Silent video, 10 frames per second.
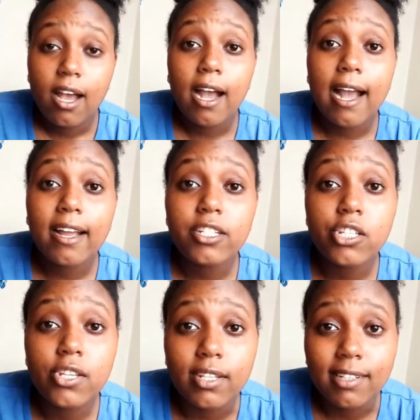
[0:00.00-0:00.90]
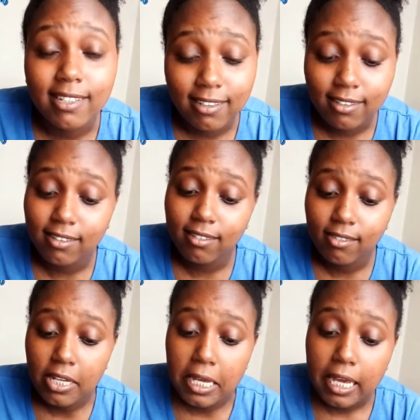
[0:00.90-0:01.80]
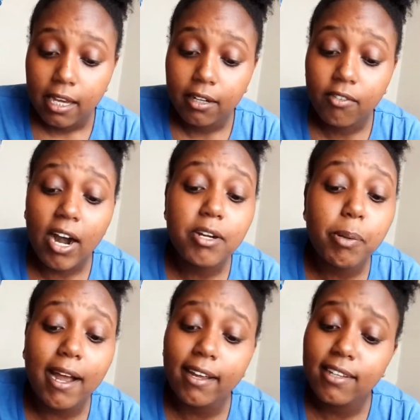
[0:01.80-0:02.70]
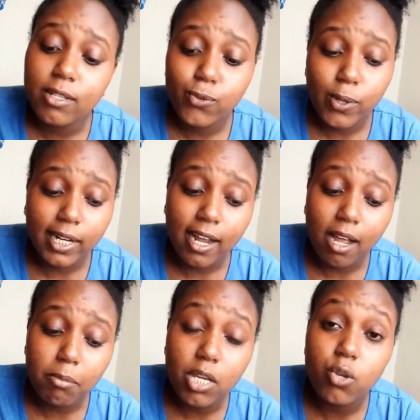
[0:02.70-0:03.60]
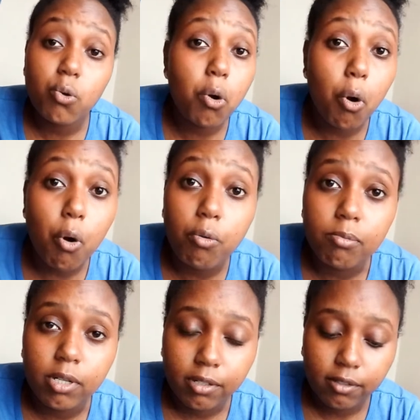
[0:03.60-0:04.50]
"Auntie, Grandpa is welcoming you home."